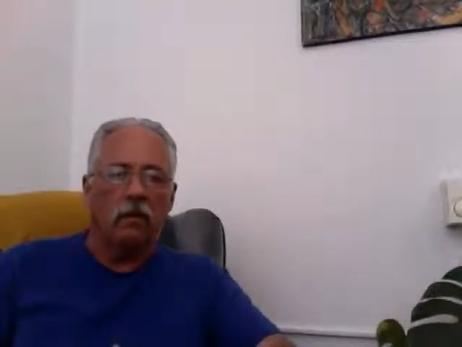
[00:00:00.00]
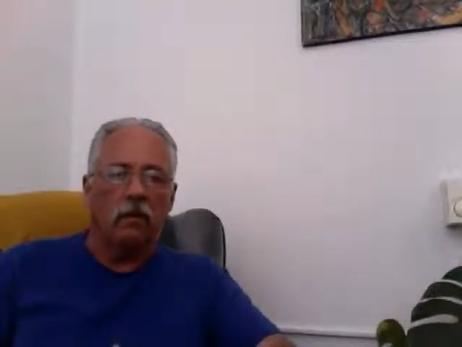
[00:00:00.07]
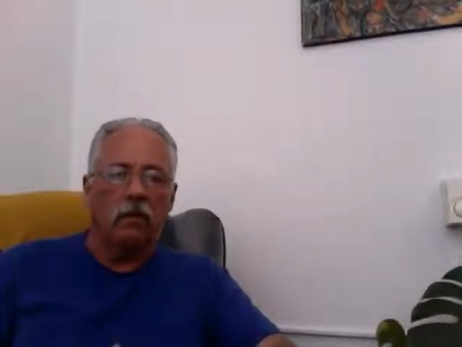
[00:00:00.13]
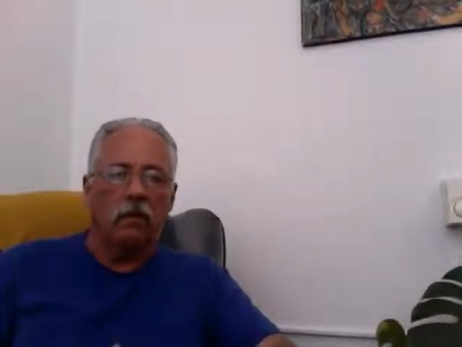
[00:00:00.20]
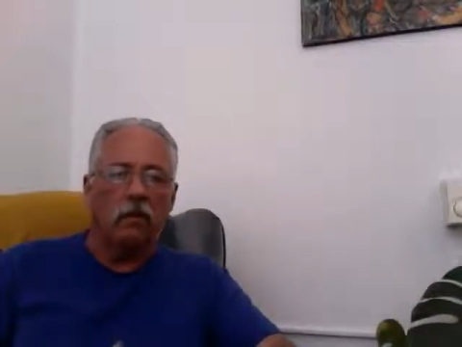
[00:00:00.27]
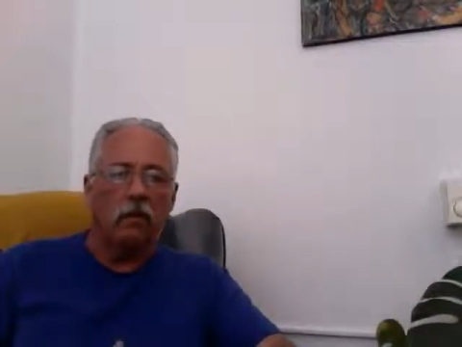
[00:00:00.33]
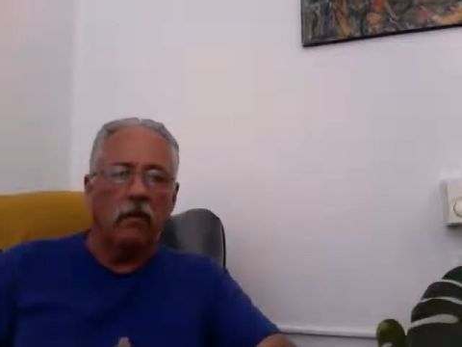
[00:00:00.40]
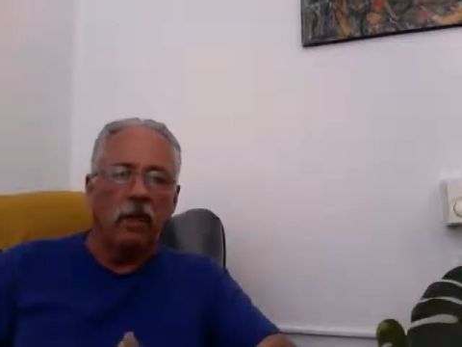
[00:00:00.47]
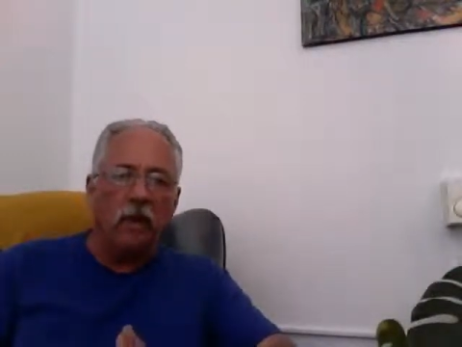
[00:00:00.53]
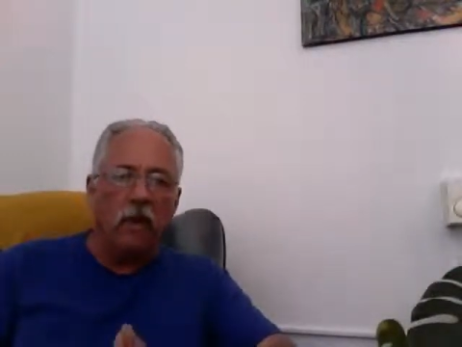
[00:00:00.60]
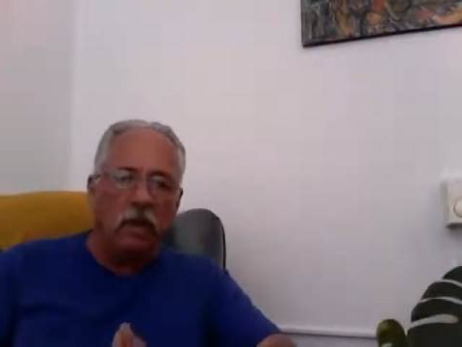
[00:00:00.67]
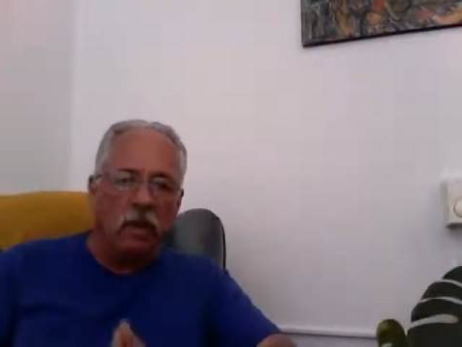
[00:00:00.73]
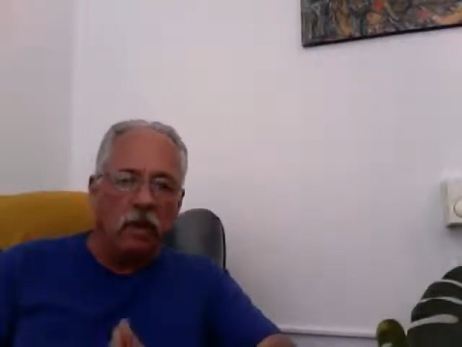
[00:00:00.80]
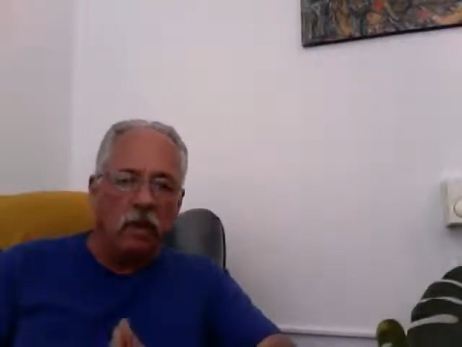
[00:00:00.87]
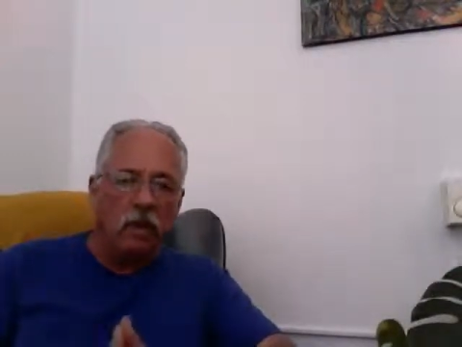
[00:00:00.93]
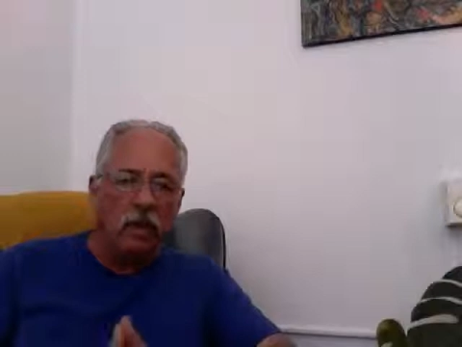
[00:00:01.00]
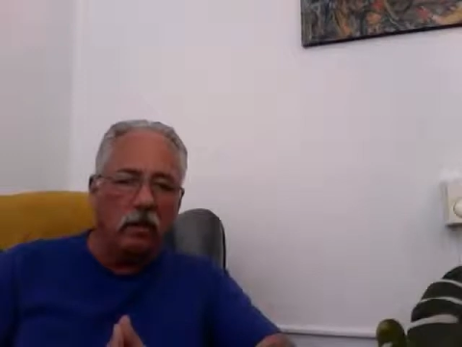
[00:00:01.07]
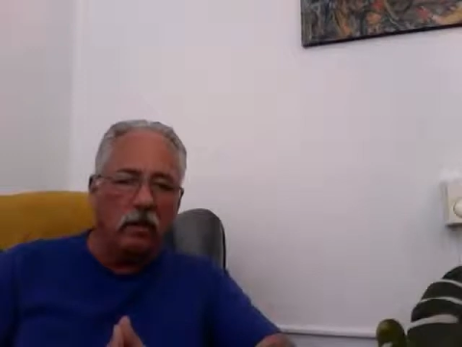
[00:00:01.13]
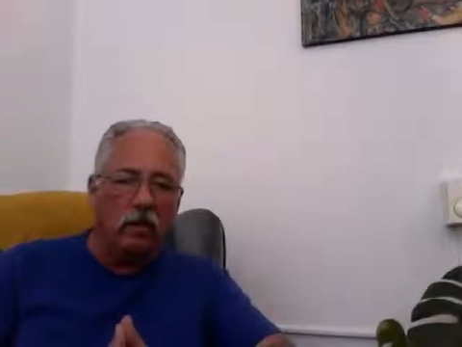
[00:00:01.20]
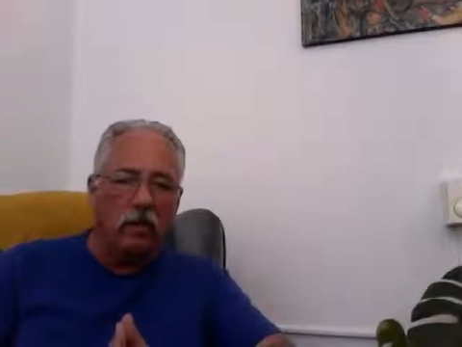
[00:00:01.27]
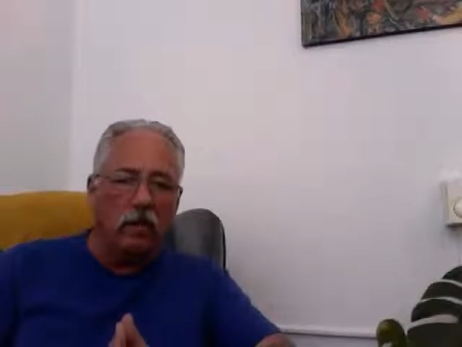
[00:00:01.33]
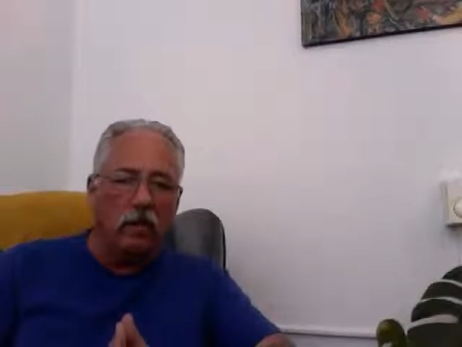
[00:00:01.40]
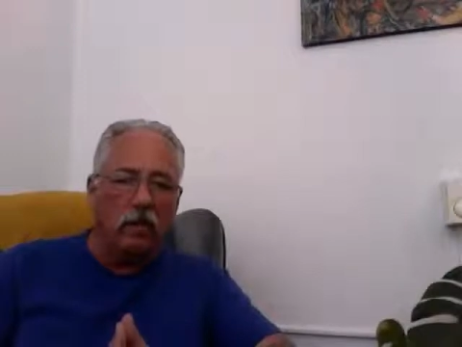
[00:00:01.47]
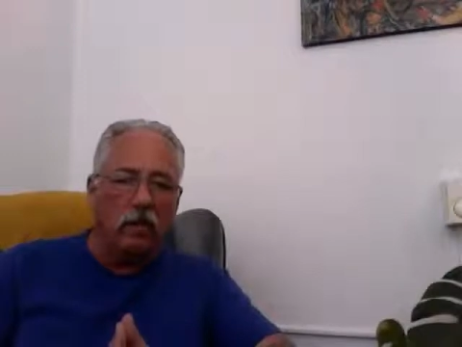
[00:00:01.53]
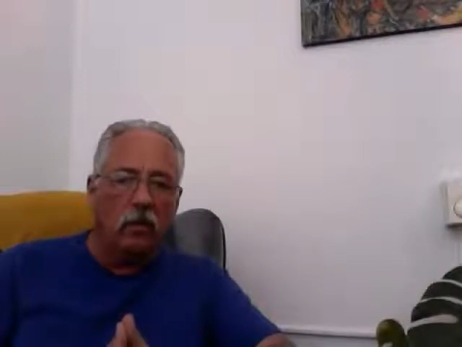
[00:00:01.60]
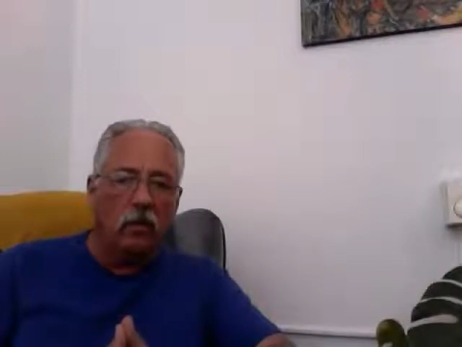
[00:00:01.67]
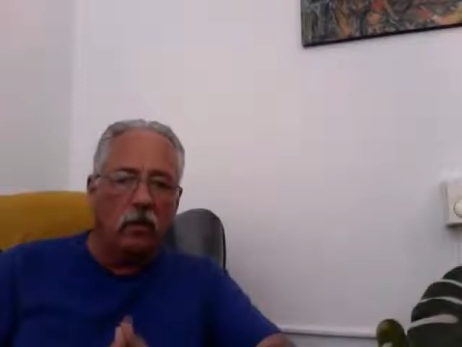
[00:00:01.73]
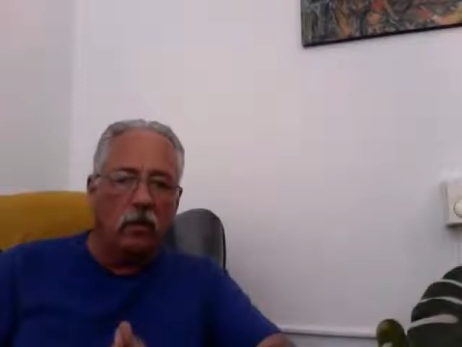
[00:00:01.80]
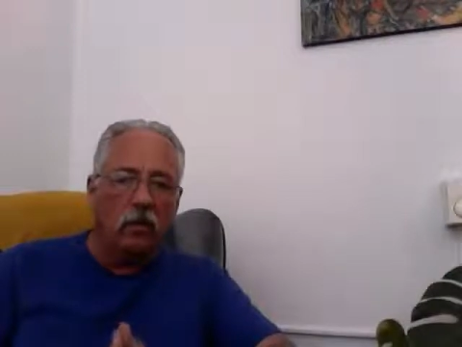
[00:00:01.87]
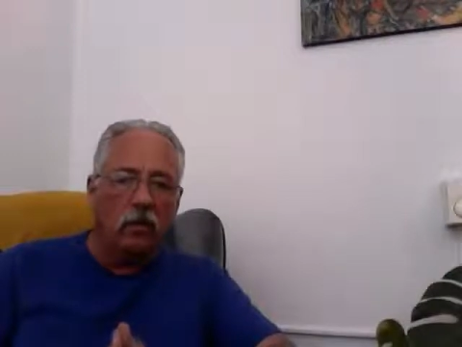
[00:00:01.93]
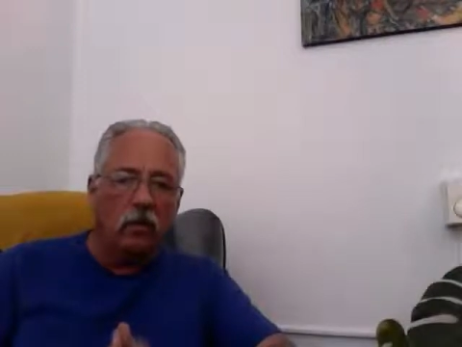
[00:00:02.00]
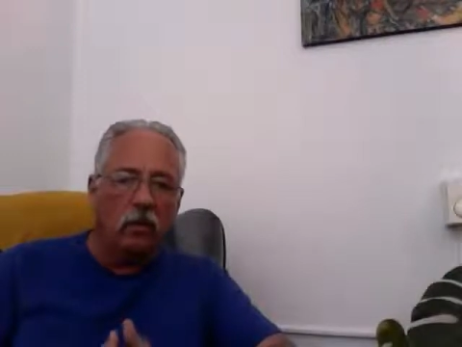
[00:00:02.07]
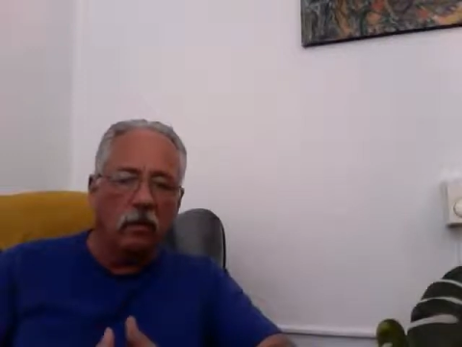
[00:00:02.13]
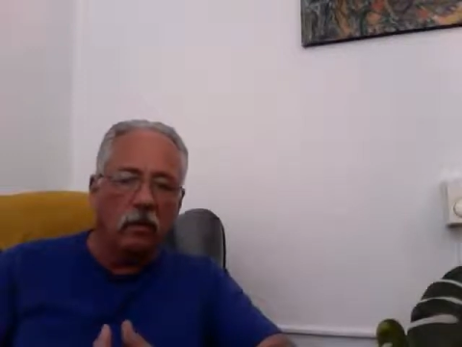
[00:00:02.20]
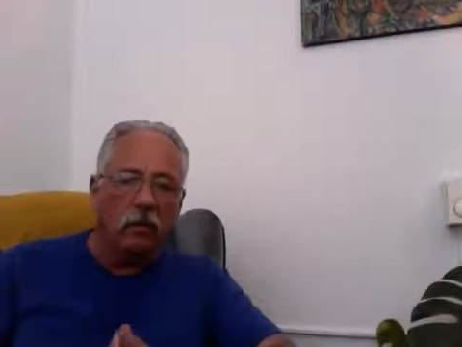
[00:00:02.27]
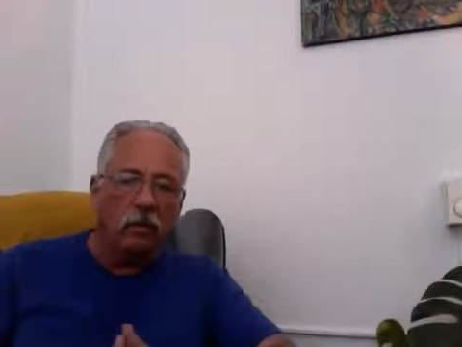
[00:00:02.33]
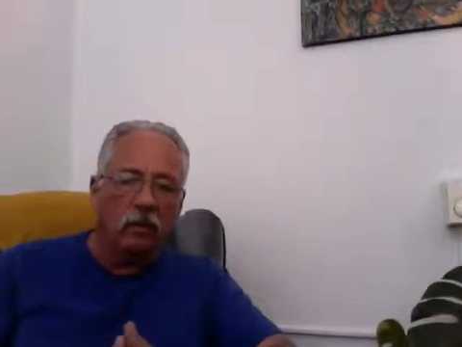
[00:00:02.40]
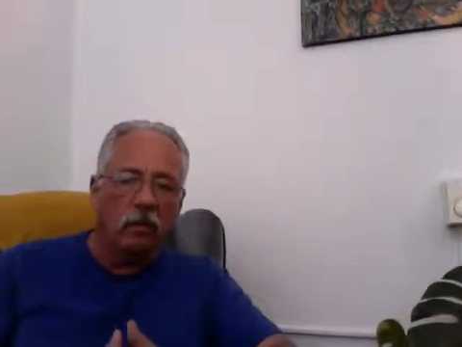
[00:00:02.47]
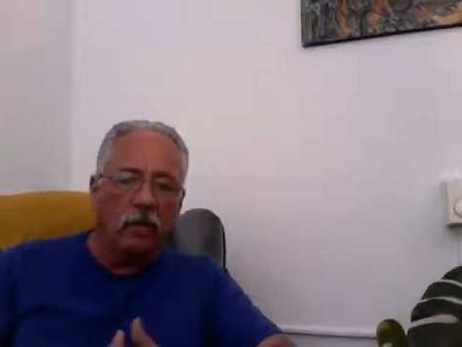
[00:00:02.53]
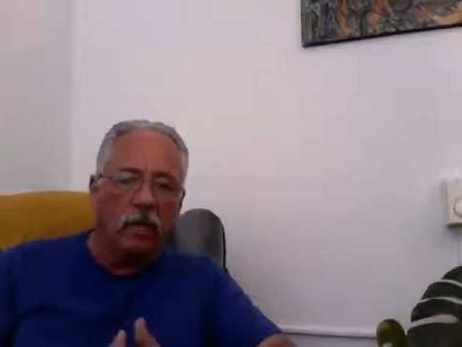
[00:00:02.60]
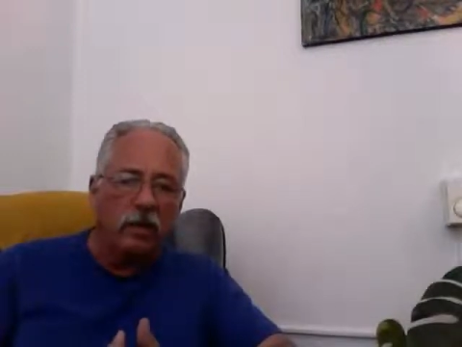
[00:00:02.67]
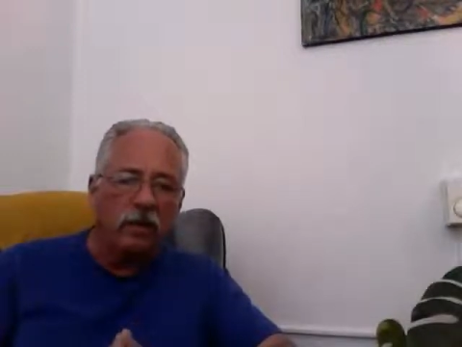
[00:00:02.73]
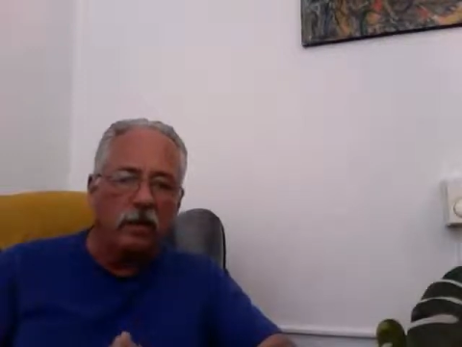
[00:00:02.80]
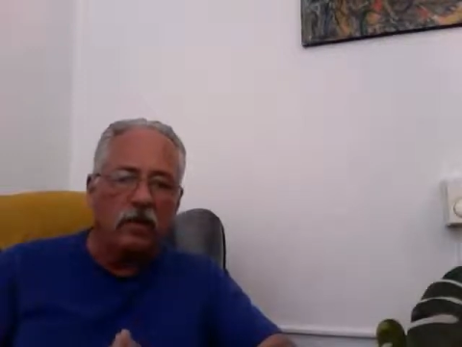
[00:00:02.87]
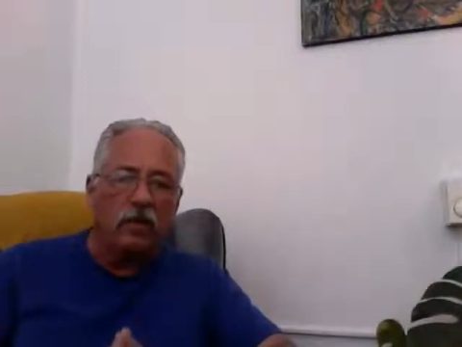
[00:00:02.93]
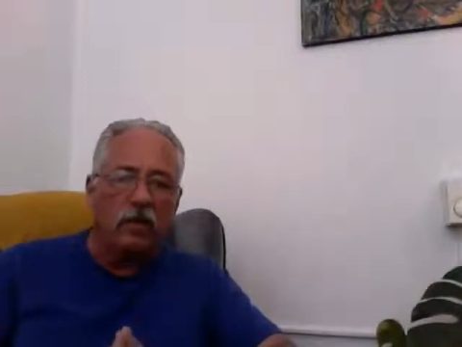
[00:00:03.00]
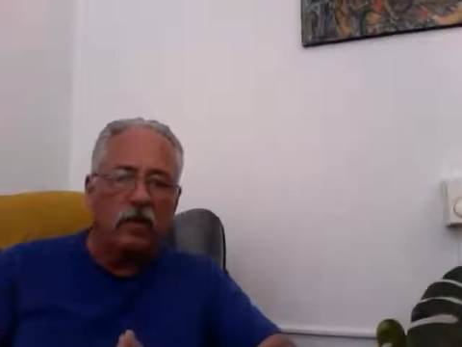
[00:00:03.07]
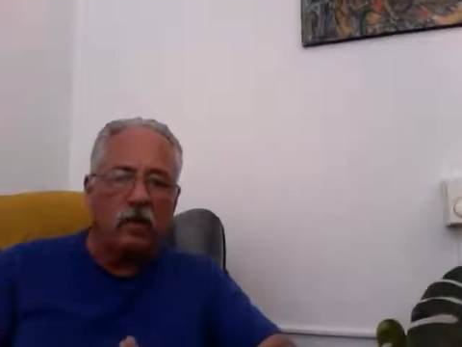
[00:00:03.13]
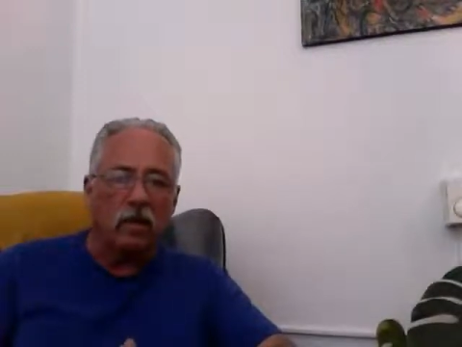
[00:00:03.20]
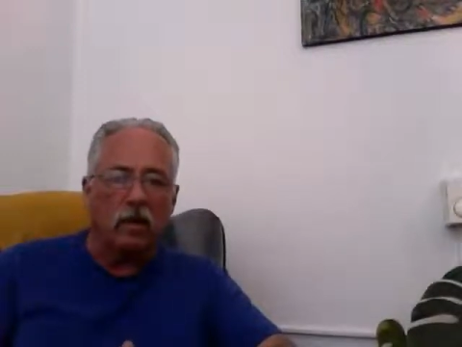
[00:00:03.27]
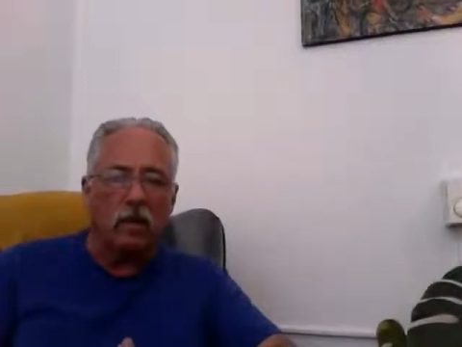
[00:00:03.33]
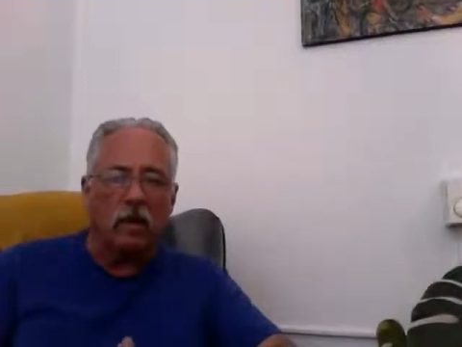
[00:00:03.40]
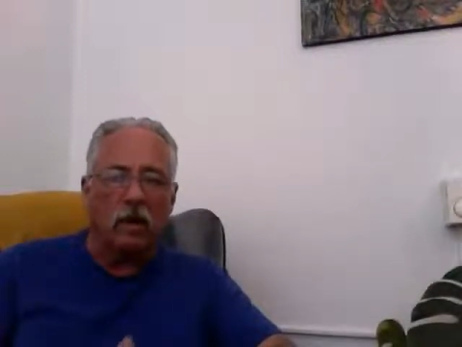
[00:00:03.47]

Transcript: to be willing to revisit